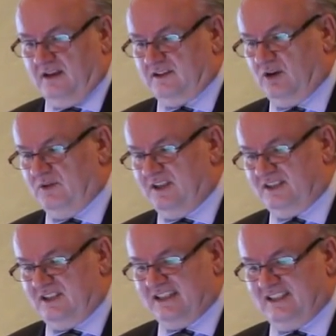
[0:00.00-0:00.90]
So
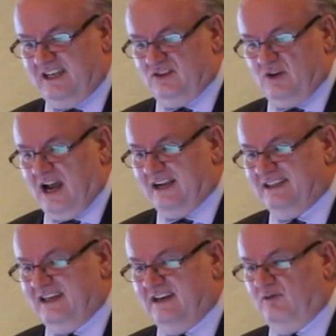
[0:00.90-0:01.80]
this just gives you an
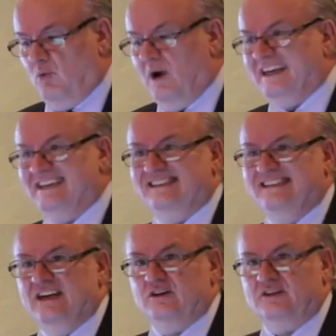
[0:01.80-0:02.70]
idea of what is
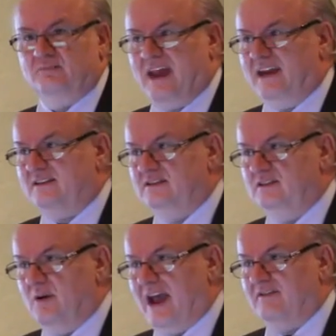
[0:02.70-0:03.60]
near space.
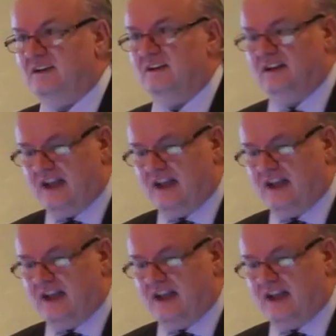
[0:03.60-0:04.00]
You have it in the